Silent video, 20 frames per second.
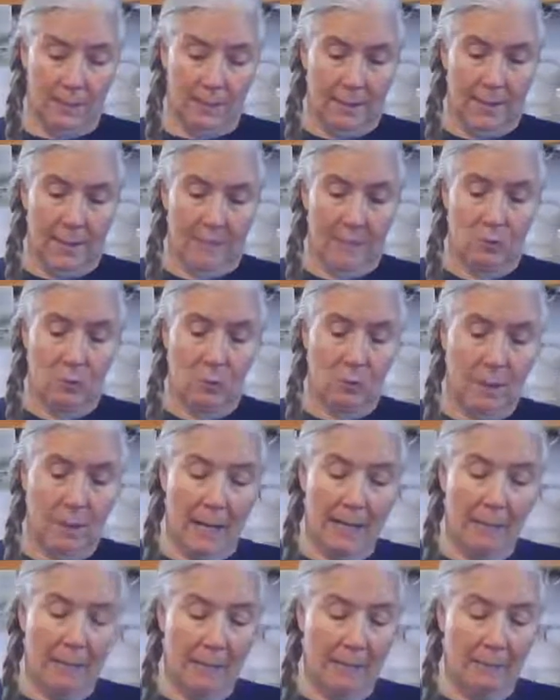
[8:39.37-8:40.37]
That's when my
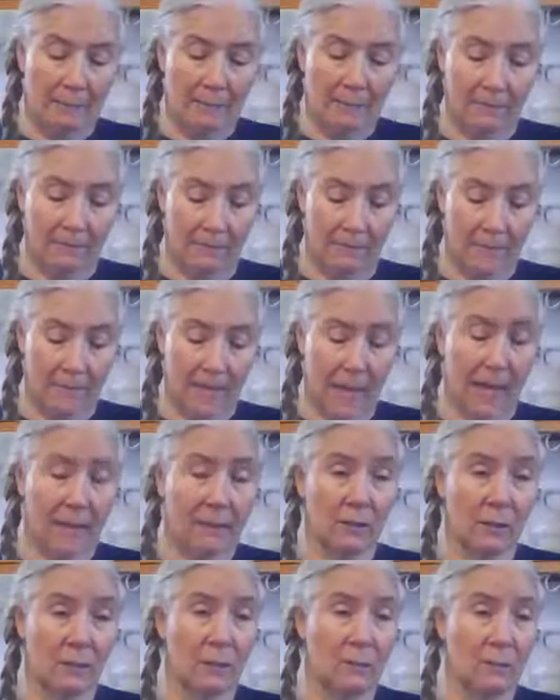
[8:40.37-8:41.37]
life
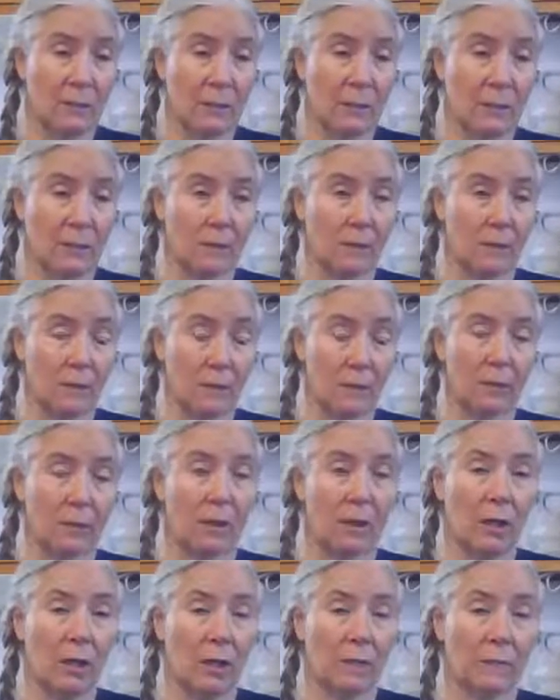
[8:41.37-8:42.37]
and career took
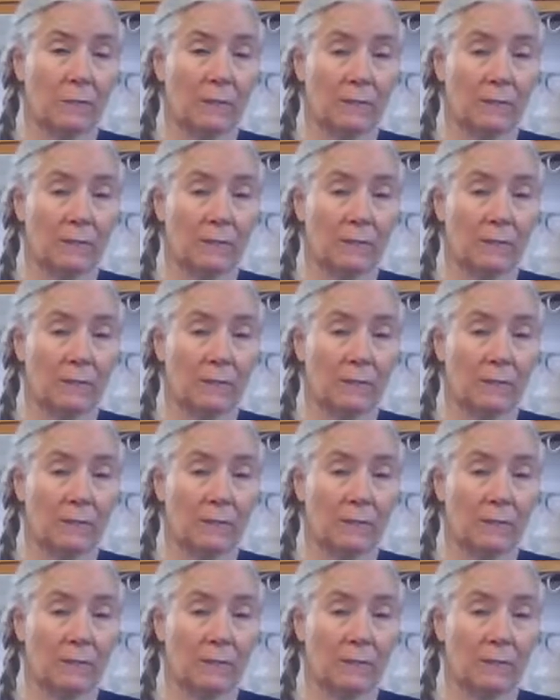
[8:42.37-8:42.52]
off.